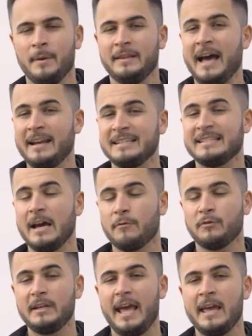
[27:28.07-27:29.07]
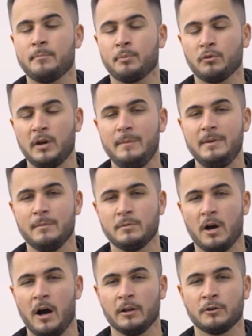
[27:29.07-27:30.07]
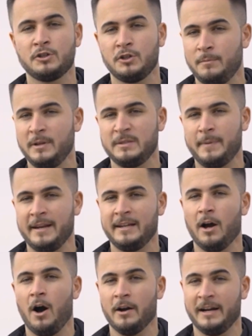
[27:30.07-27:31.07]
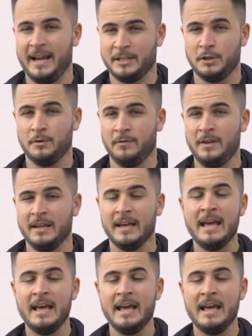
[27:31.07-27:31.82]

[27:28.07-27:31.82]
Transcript: but that is definitely a premium dollar to be spending on an SUV.